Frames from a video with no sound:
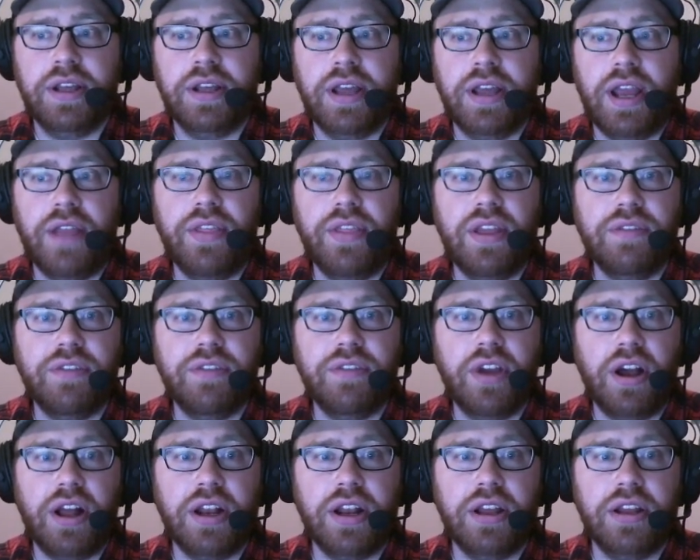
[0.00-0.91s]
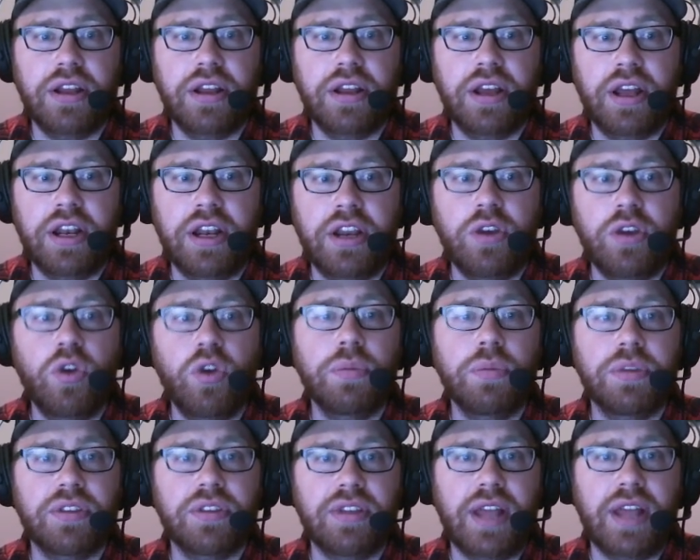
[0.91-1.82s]
And they've got an
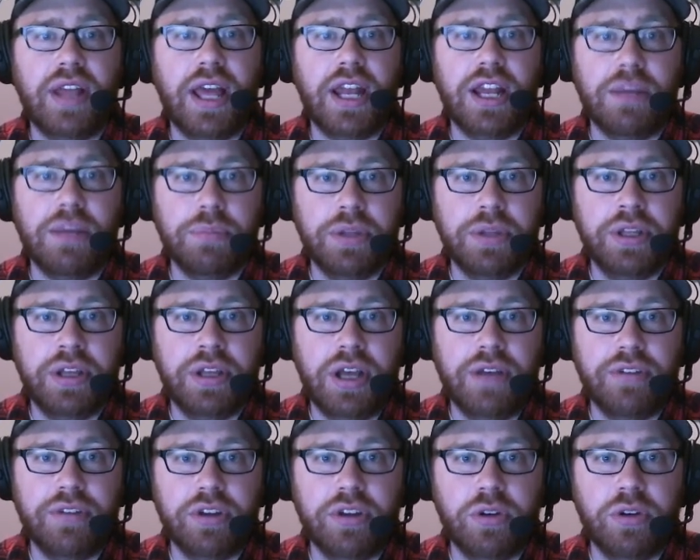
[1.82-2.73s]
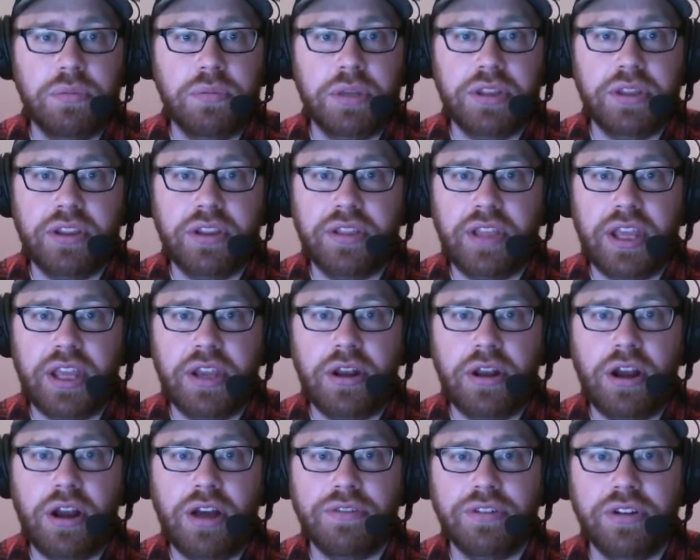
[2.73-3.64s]
enormous lineup of equipment that they
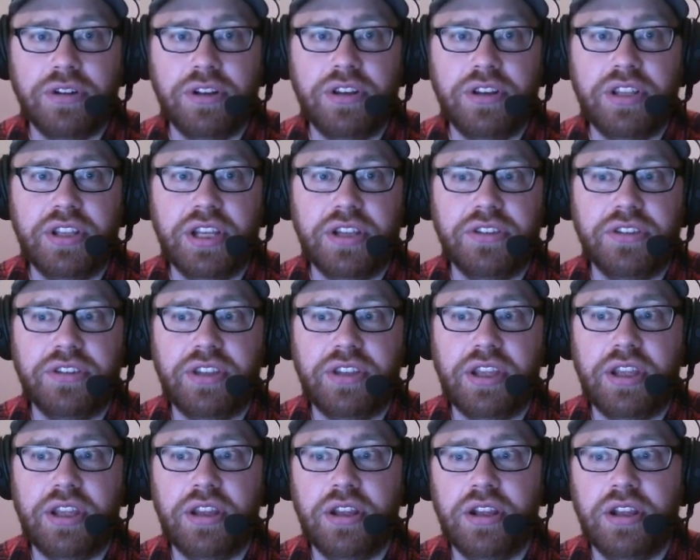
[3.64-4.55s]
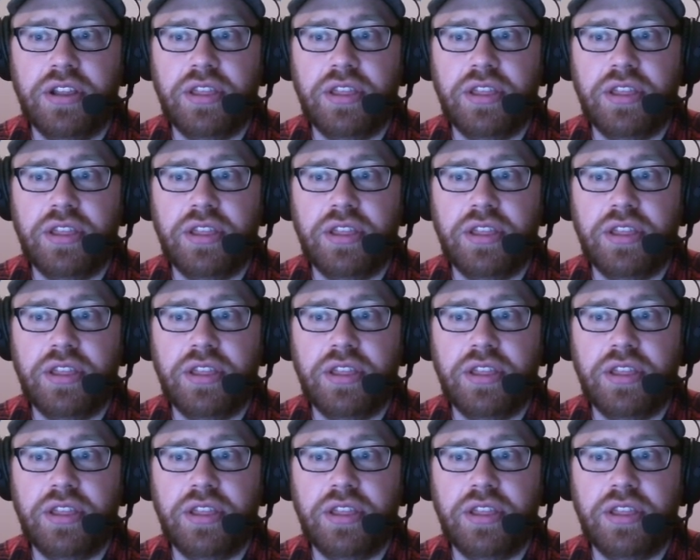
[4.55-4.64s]
could offer a DLC.